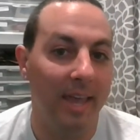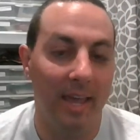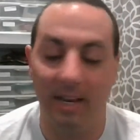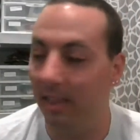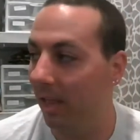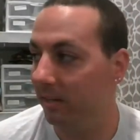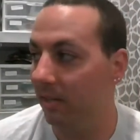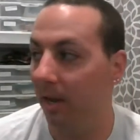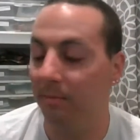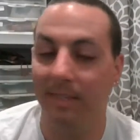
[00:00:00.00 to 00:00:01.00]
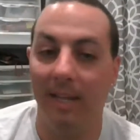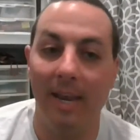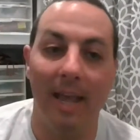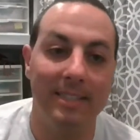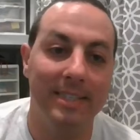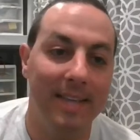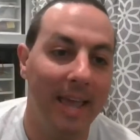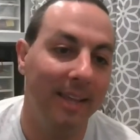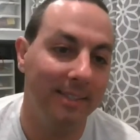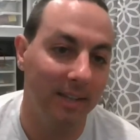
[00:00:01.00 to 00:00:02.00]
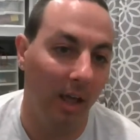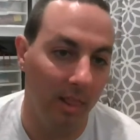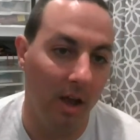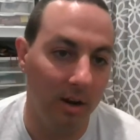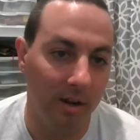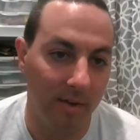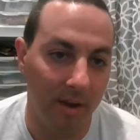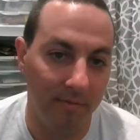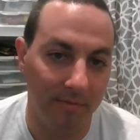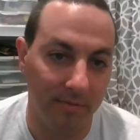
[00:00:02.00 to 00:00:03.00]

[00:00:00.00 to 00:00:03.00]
And a lot of times the next day is not long enough